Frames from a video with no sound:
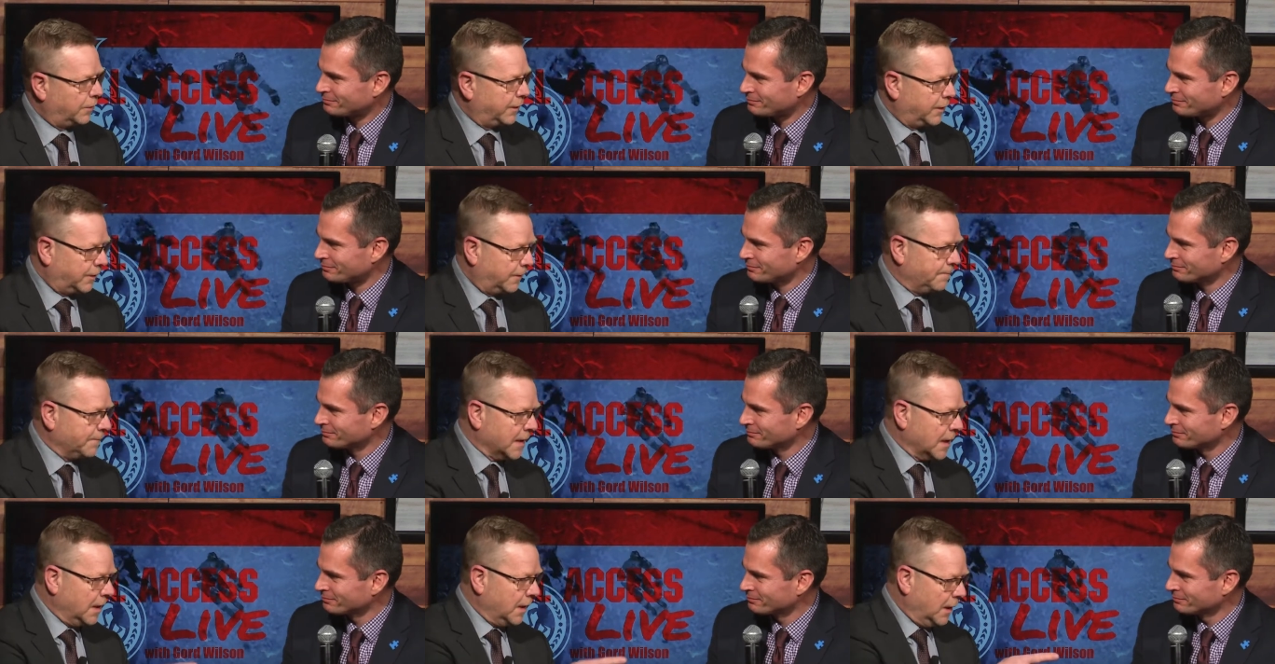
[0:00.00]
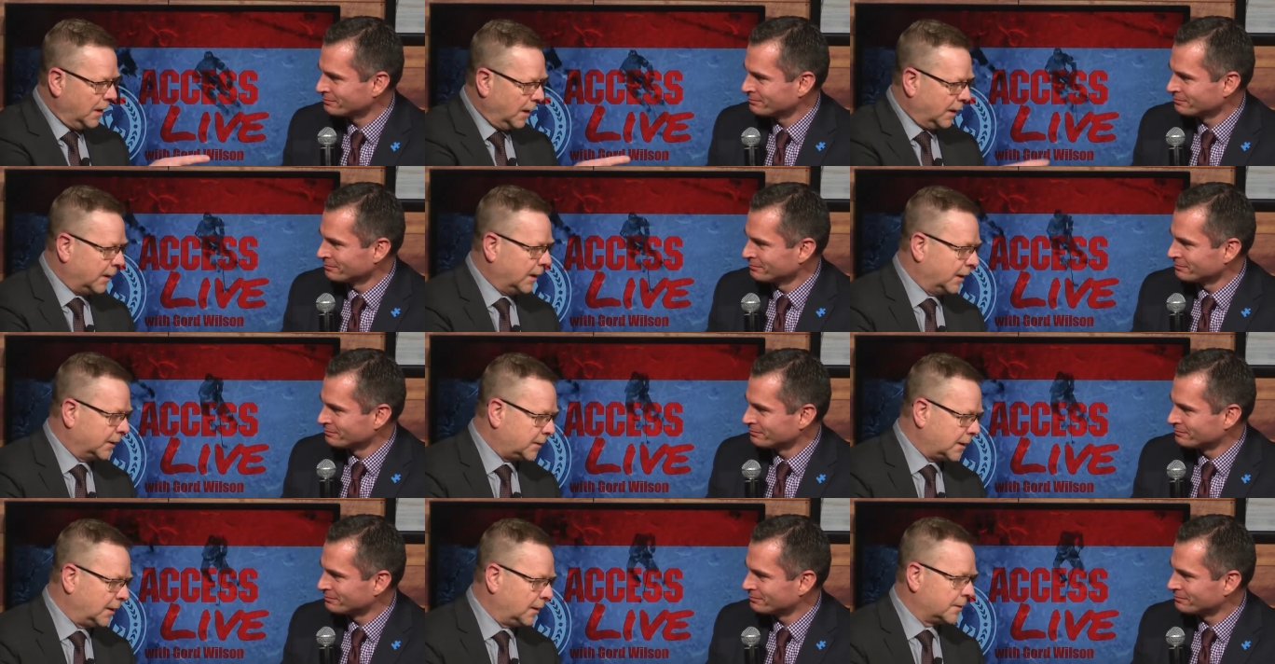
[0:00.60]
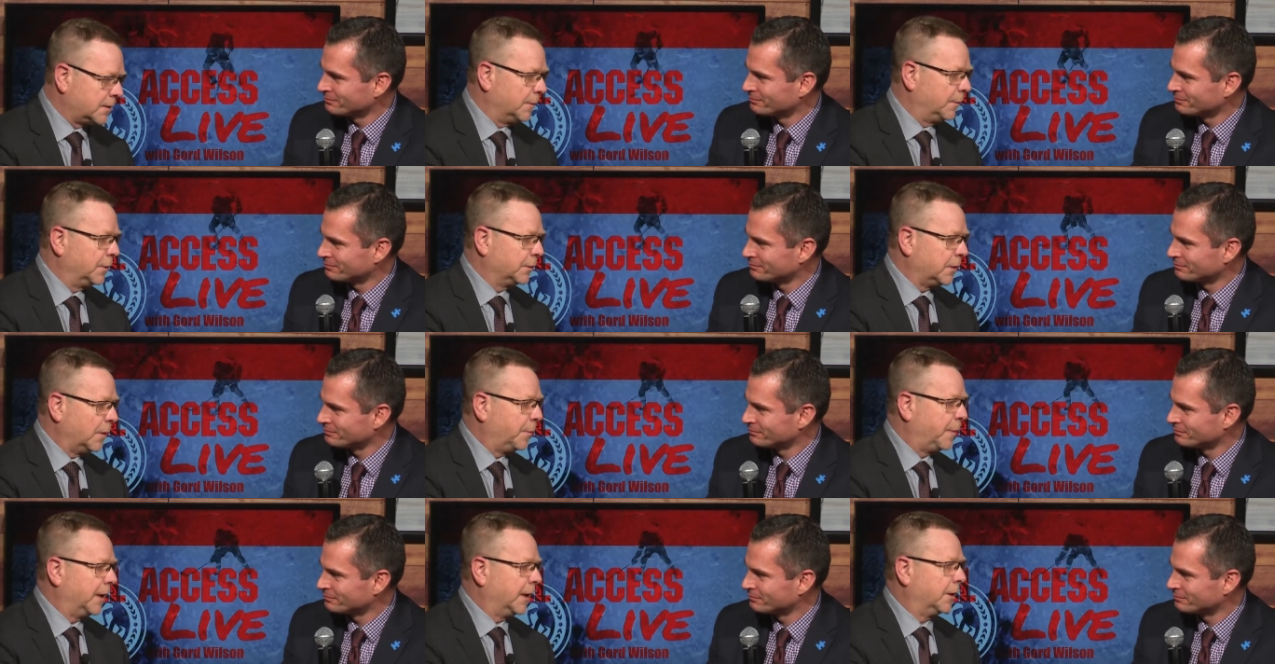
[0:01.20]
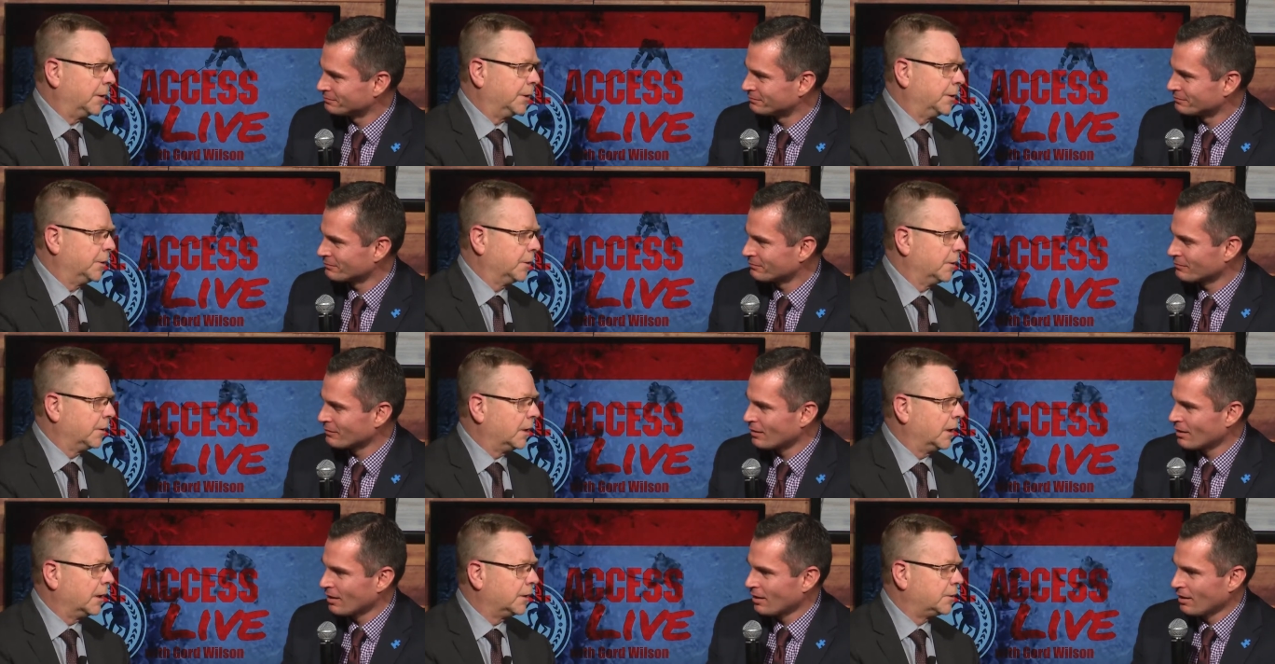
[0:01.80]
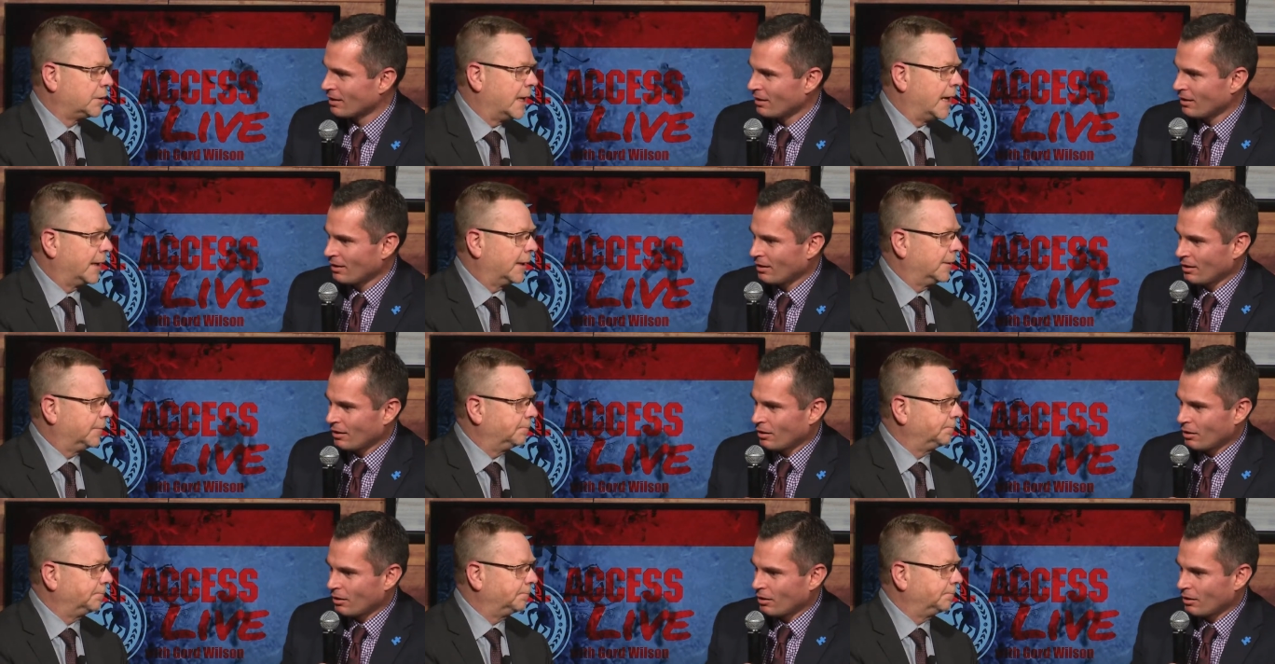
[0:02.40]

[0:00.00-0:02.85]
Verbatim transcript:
Speaker 1: here. Uh, tell us about the pin on your uh, jacket.